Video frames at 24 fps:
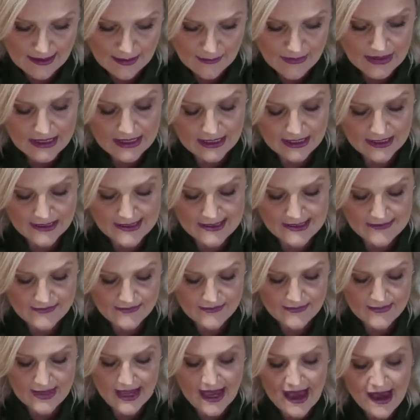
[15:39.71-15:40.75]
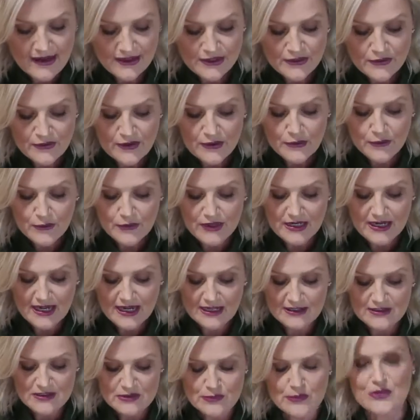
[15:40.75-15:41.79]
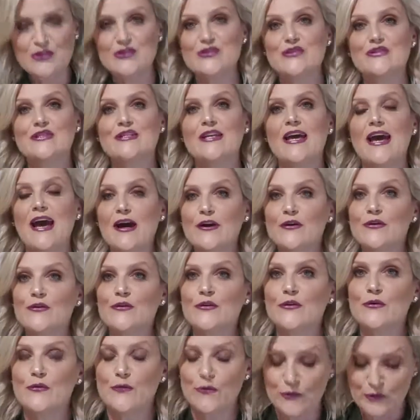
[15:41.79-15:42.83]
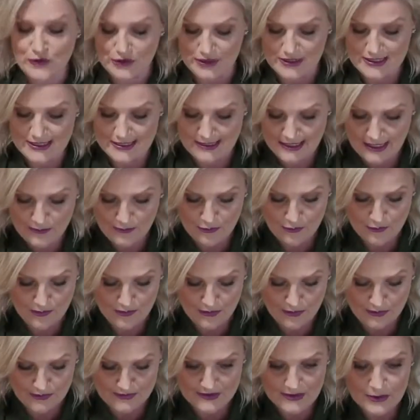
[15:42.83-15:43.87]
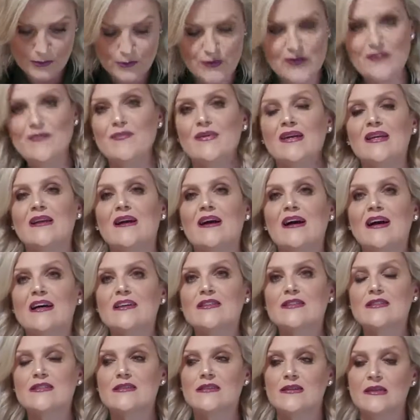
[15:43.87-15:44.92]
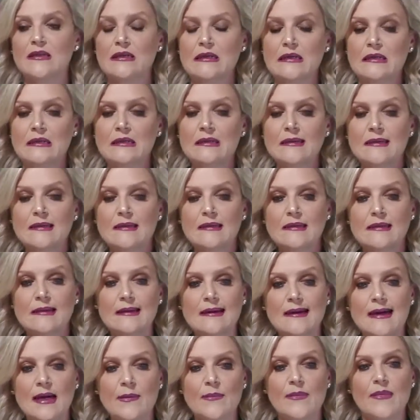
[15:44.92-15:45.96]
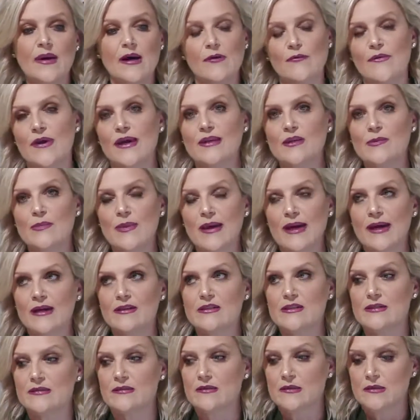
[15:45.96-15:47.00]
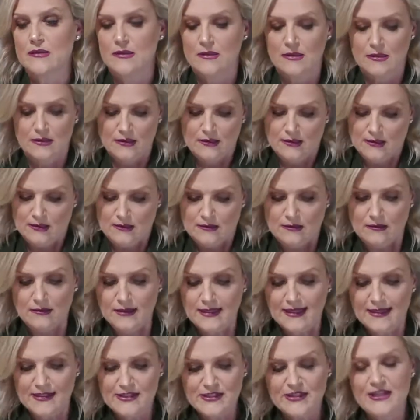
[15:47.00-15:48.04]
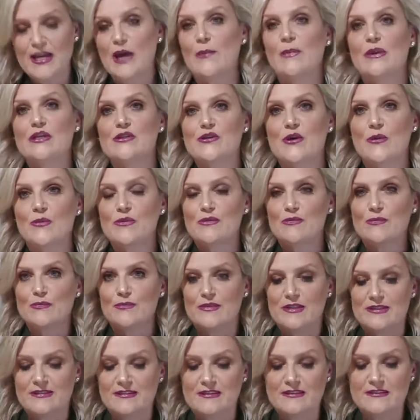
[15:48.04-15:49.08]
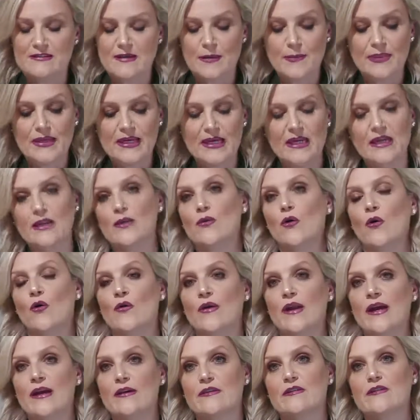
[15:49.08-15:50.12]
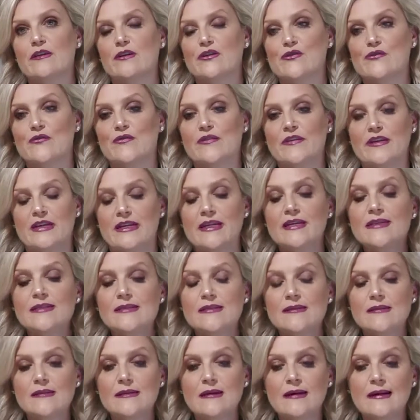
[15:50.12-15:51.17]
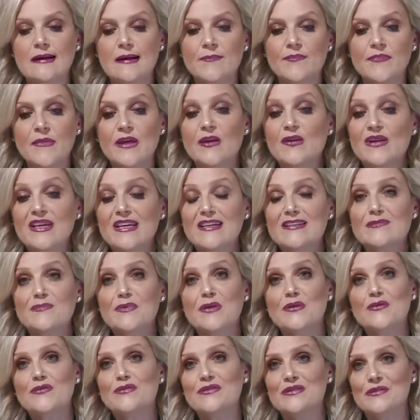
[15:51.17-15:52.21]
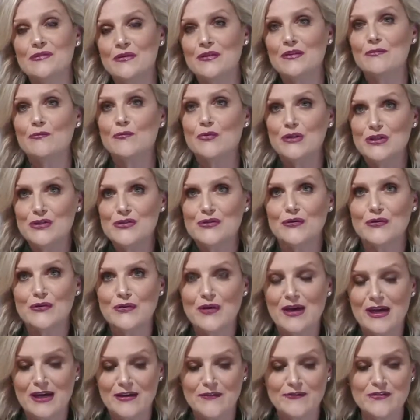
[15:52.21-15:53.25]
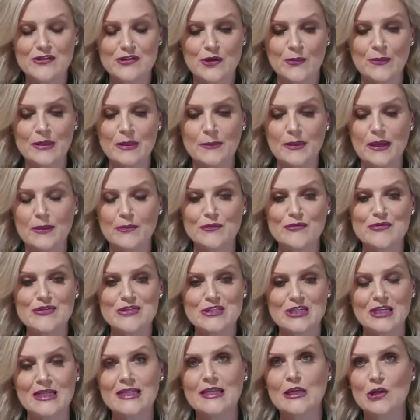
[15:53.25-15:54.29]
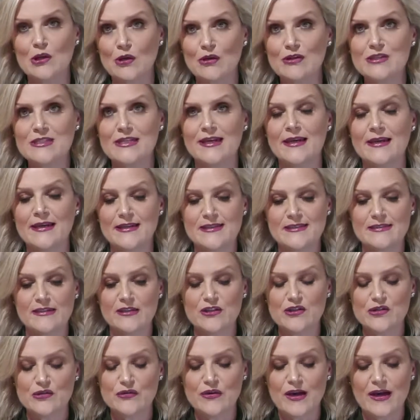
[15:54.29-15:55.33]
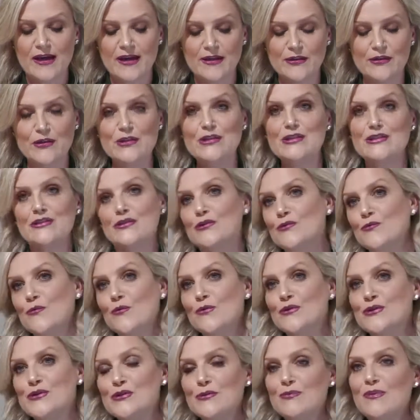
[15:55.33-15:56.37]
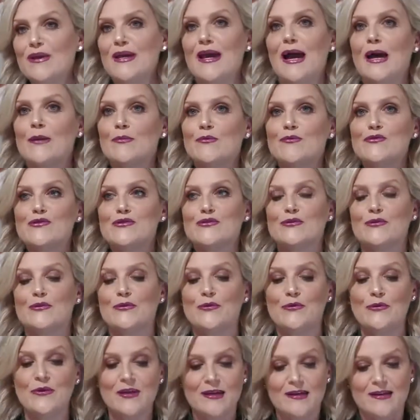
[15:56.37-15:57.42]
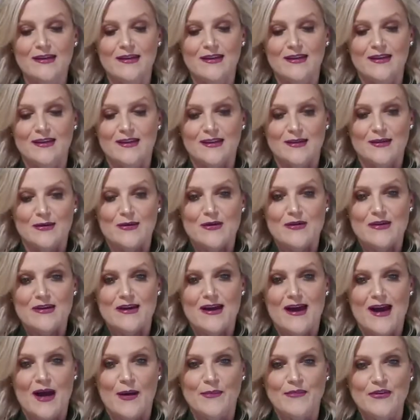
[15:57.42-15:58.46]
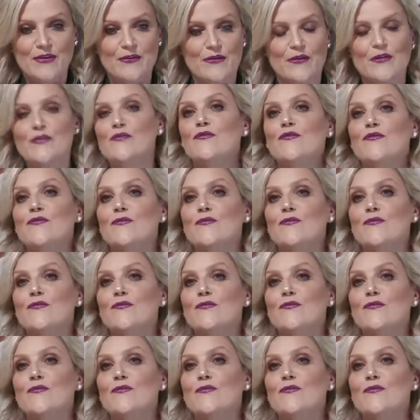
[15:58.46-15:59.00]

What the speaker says: is, how can I order colour swatches and how can I order sample pots? Now, we've been asked around about, I can't tell you how many times this has appeared on our social feeds. And I guess because, you know, that we do have so many people still in lockdown, etc., and you still want to be able to, you know,